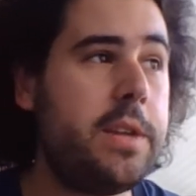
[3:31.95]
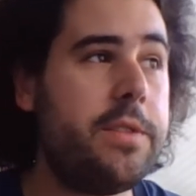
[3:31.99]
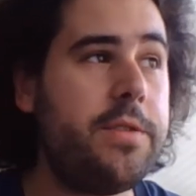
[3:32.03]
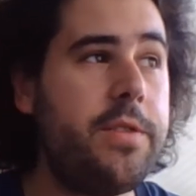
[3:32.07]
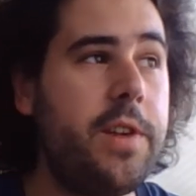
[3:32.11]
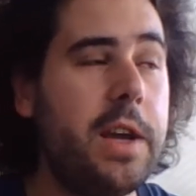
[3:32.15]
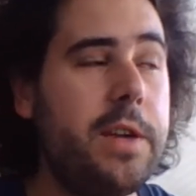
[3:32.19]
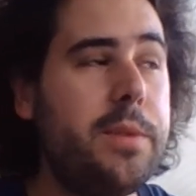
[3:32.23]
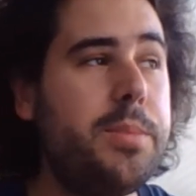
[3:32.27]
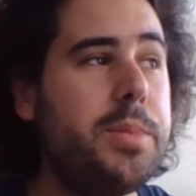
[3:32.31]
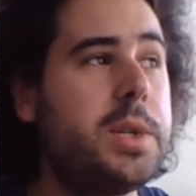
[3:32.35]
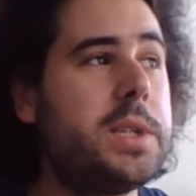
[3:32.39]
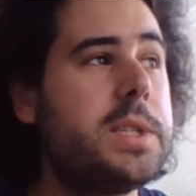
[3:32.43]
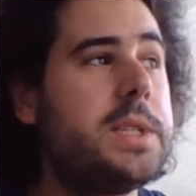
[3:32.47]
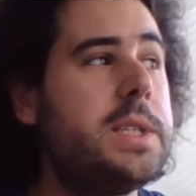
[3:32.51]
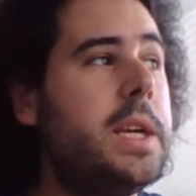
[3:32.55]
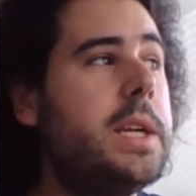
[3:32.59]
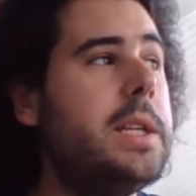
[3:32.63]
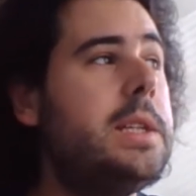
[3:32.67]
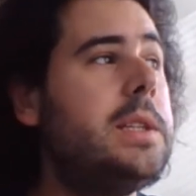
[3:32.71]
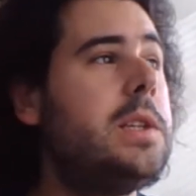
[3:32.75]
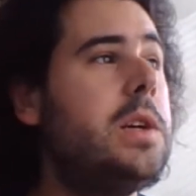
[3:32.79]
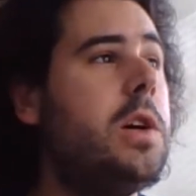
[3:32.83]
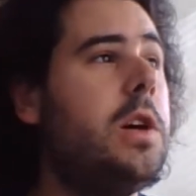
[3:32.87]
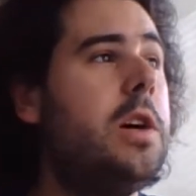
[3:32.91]

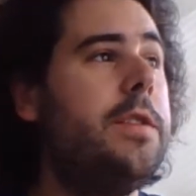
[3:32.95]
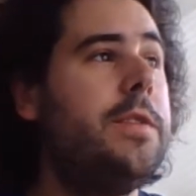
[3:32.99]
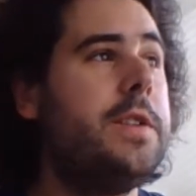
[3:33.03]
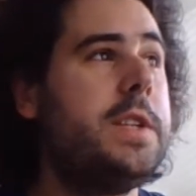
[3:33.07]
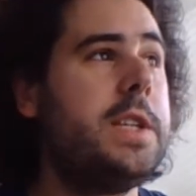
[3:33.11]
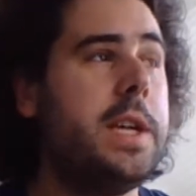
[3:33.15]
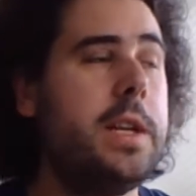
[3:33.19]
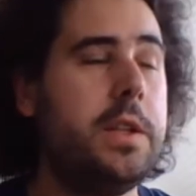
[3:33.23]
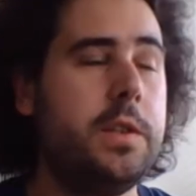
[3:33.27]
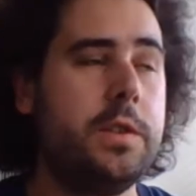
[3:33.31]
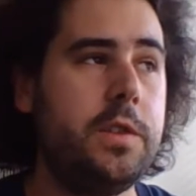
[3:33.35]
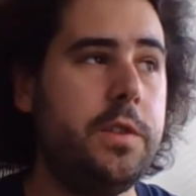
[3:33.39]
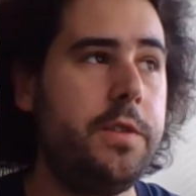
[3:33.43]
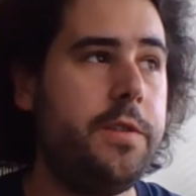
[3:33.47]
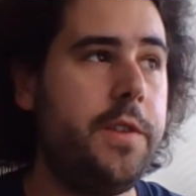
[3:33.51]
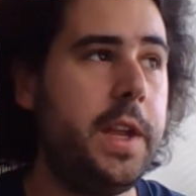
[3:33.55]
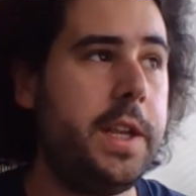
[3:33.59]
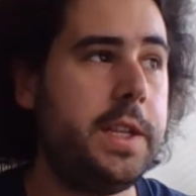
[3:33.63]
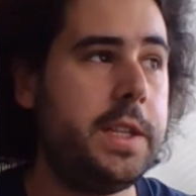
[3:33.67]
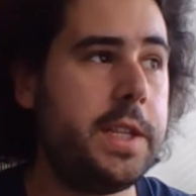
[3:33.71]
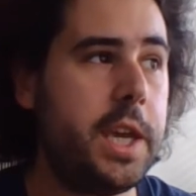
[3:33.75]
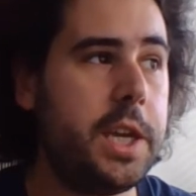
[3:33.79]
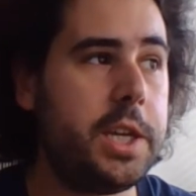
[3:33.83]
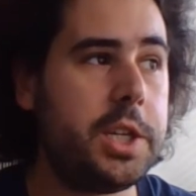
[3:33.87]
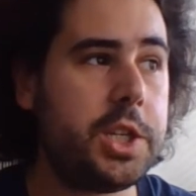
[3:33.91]
85% of Tales of
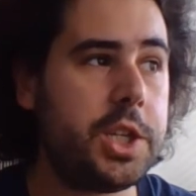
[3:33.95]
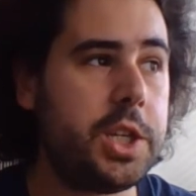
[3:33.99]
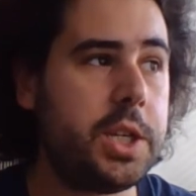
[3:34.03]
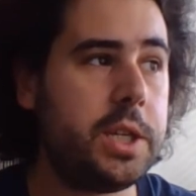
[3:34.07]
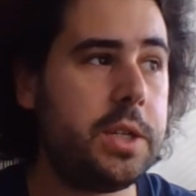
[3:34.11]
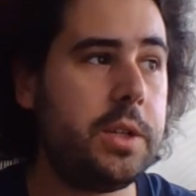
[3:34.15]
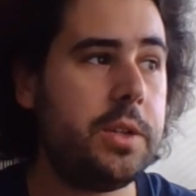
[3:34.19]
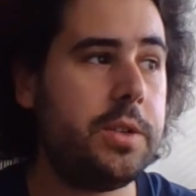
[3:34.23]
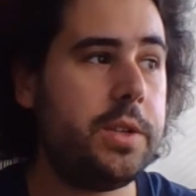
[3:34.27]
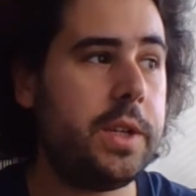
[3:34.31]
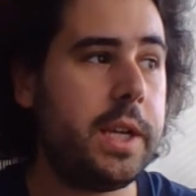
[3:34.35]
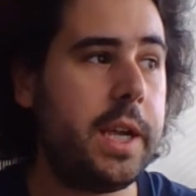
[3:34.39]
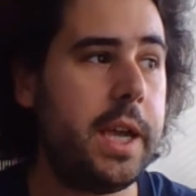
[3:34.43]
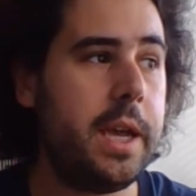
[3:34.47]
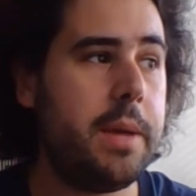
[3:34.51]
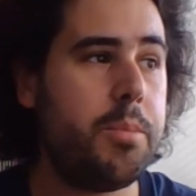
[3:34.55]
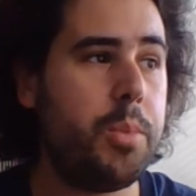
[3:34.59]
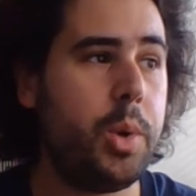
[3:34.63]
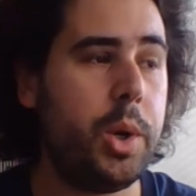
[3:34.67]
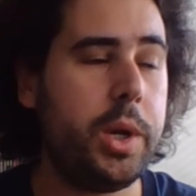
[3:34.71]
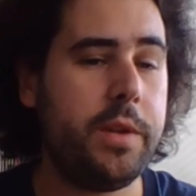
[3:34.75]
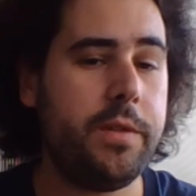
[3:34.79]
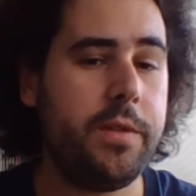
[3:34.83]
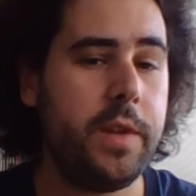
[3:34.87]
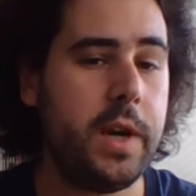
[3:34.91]
Fantasia on the Game
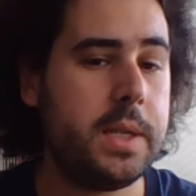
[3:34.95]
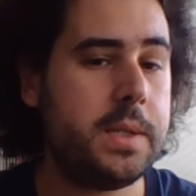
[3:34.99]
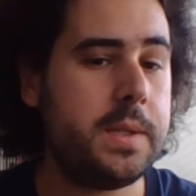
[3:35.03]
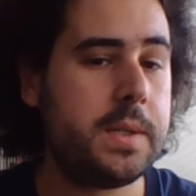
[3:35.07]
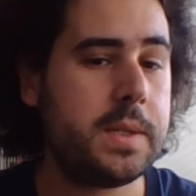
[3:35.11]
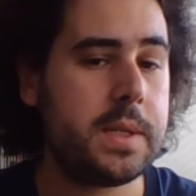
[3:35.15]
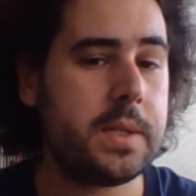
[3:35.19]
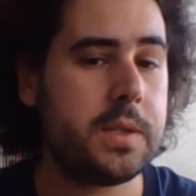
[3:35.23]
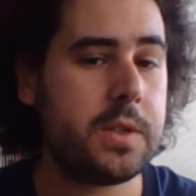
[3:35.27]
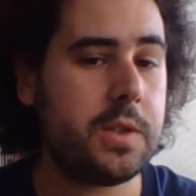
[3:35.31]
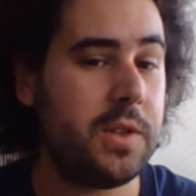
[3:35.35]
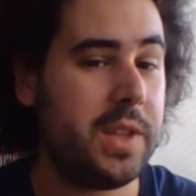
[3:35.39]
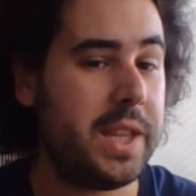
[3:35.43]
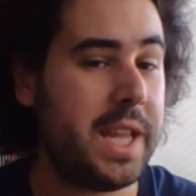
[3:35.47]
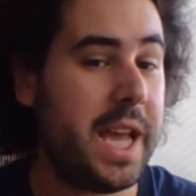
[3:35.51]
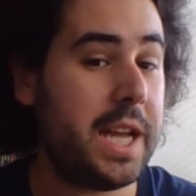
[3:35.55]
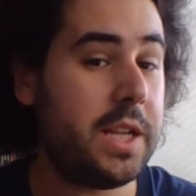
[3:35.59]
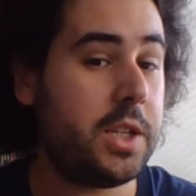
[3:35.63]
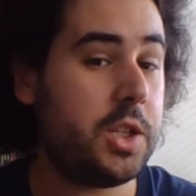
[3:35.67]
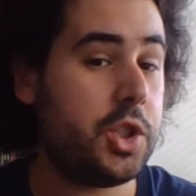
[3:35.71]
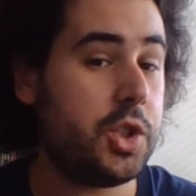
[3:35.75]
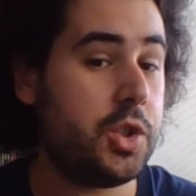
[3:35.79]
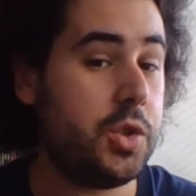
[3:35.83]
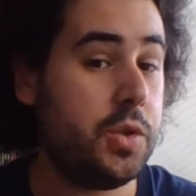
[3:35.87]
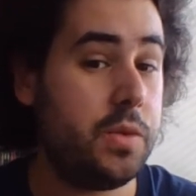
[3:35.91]
Boy Advance, so
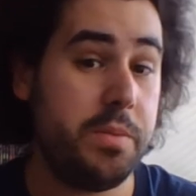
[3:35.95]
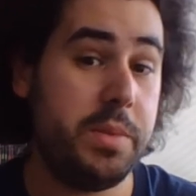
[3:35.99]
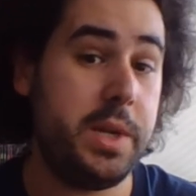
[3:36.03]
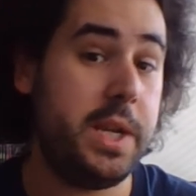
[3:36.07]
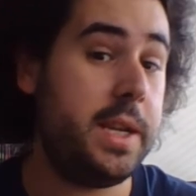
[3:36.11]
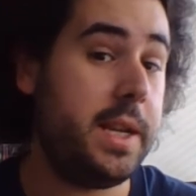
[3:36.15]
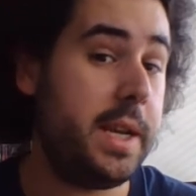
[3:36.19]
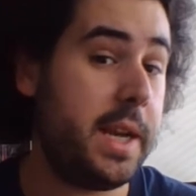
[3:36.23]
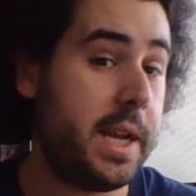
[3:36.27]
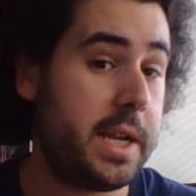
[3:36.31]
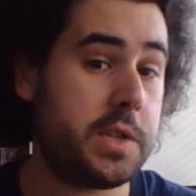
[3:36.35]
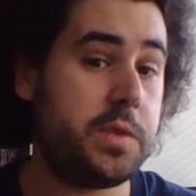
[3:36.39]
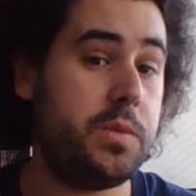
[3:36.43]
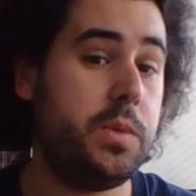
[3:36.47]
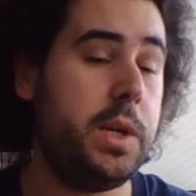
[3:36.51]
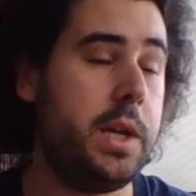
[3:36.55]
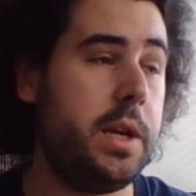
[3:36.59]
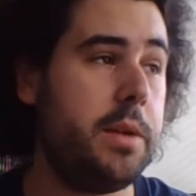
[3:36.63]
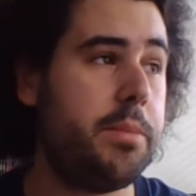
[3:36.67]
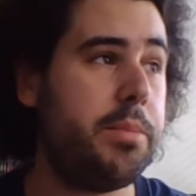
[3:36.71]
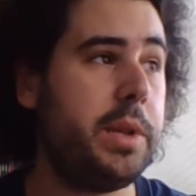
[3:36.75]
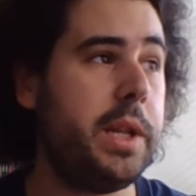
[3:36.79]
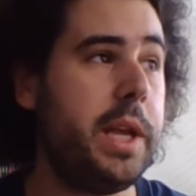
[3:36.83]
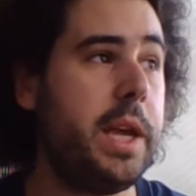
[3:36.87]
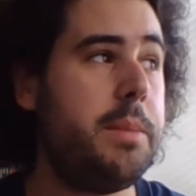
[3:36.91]
that should be the next one I
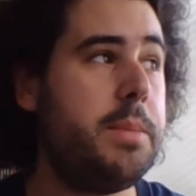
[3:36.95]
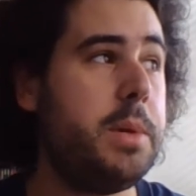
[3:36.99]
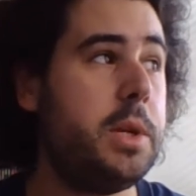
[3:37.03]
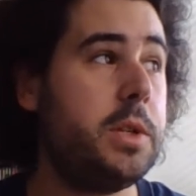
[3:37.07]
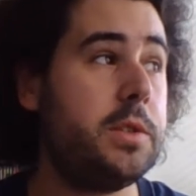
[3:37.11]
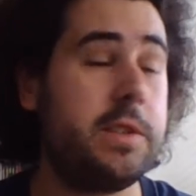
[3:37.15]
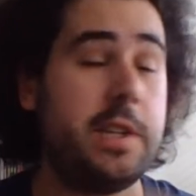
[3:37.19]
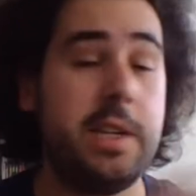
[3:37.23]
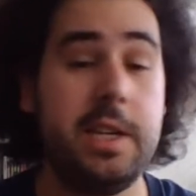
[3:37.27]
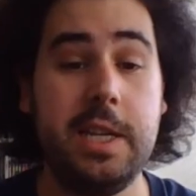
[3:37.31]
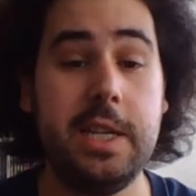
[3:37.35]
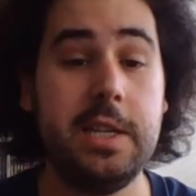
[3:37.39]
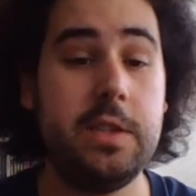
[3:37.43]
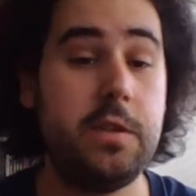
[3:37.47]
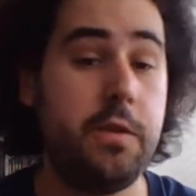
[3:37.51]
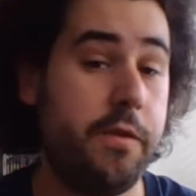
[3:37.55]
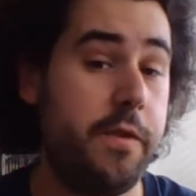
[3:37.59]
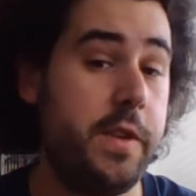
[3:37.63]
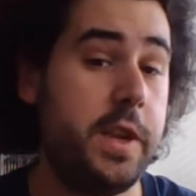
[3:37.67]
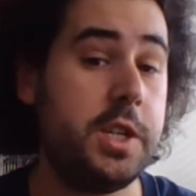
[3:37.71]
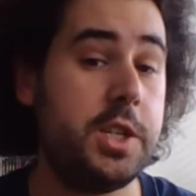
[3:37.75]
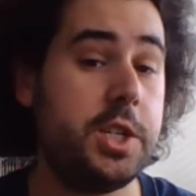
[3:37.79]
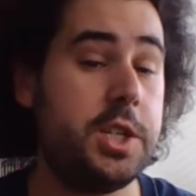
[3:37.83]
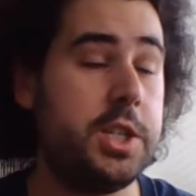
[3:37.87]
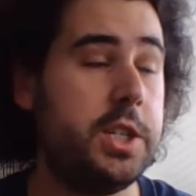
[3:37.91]
play because I need to
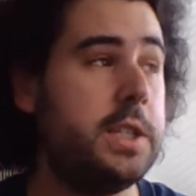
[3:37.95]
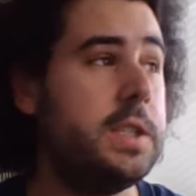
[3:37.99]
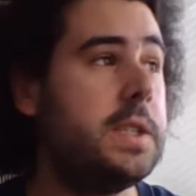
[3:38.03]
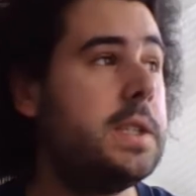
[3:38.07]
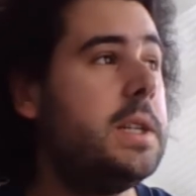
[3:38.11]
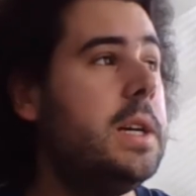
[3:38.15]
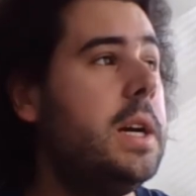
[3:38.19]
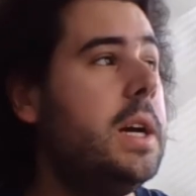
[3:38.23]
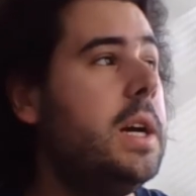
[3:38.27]
finish it.